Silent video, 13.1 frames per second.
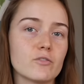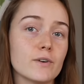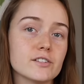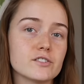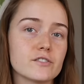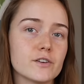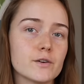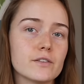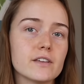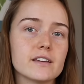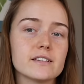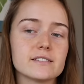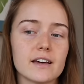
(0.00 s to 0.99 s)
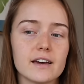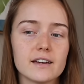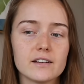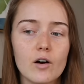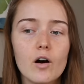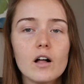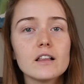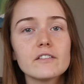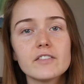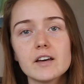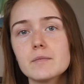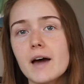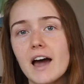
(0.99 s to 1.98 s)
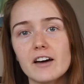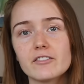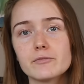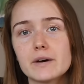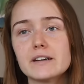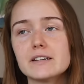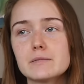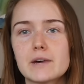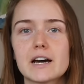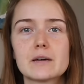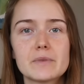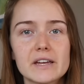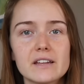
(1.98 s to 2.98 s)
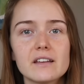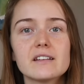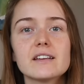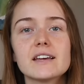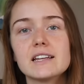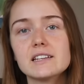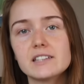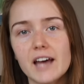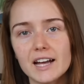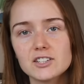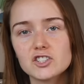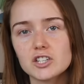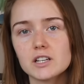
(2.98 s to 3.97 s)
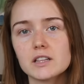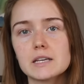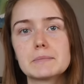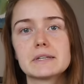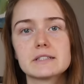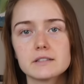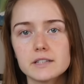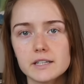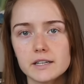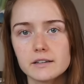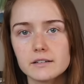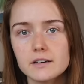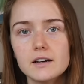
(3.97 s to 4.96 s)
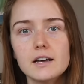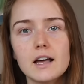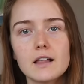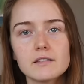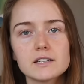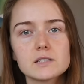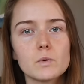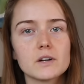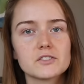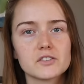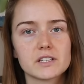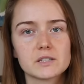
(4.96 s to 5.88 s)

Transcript: watched a few of these and all of them have been, in my opinion, intentionally misleading. Let's watch this